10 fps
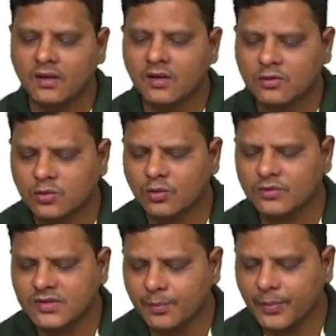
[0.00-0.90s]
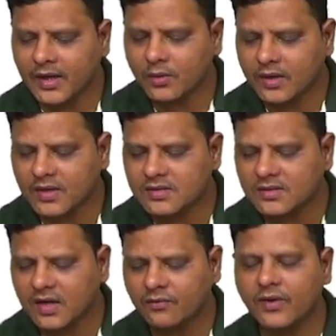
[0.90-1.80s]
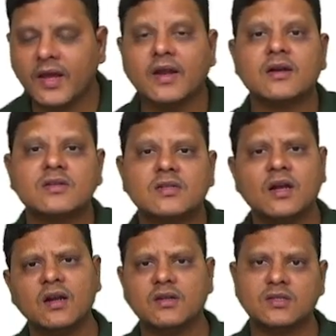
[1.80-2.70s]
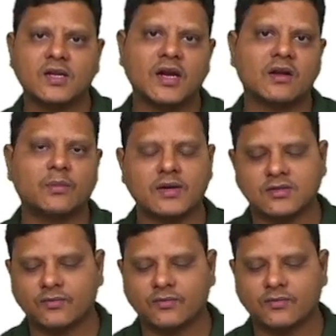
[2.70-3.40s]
So simply to understand financial statements.